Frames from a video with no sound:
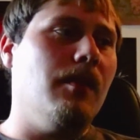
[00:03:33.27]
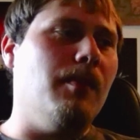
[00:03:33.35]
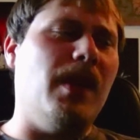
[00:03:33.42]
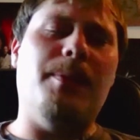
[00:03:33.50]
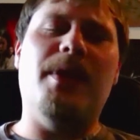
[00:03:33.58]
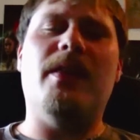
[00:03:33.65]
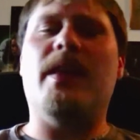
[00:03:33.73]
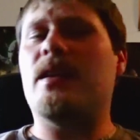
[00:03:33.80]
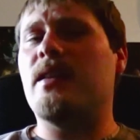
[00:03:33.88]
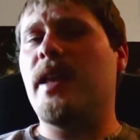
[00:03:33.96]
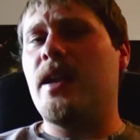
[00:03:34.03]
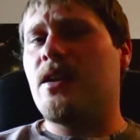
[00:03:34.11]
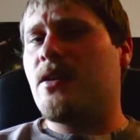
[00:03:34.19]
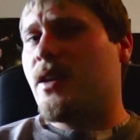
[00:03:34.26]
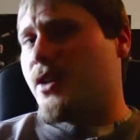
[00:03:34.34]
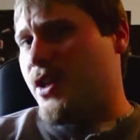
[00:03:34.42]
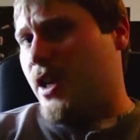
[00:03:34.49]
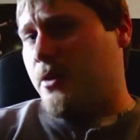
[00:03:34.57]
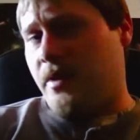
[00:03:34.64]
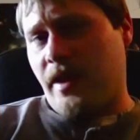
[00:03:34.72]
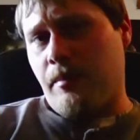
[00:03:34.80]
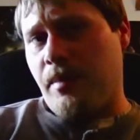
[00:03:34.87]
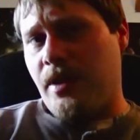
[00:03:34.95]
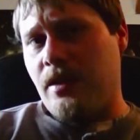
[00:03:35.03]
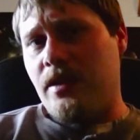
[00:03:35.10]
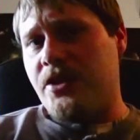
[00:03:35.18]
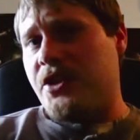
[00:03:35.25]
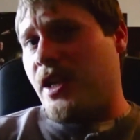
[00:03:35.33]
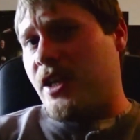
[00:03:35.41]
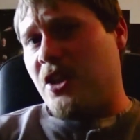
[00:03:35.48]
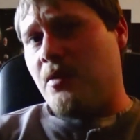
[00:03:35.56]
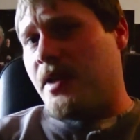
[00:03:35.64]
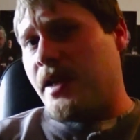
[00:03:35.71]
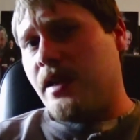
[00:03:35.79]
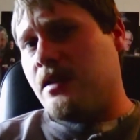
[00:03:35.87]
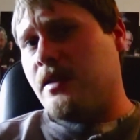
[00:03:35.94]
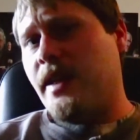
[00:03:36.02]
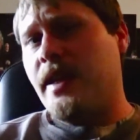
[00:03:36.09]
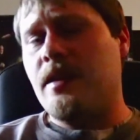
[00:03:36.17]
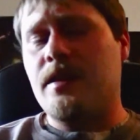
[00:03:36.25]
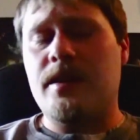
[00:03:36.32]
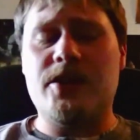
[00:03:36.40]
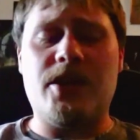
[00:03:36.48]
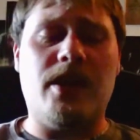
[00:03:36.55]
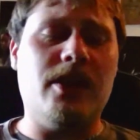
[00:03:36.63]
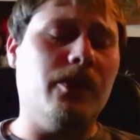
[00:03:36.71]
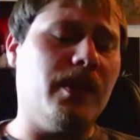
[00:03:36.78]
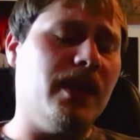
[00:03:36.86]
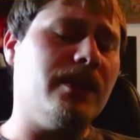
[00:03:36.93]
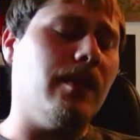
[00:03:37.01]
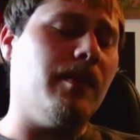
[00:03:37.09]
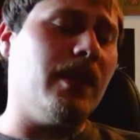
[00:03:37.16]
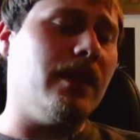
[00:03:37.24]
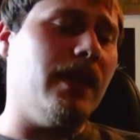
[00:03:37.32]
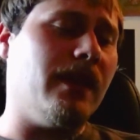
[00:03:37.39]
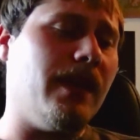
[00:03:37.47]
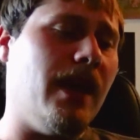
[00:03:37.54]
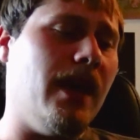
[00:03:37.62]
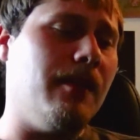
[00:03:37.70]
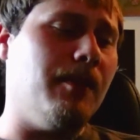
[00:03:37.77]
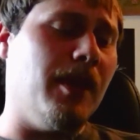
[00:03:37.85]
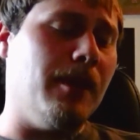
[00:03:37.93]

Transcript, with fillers: Maybe like later in January, like middle of January or later in January, something like that.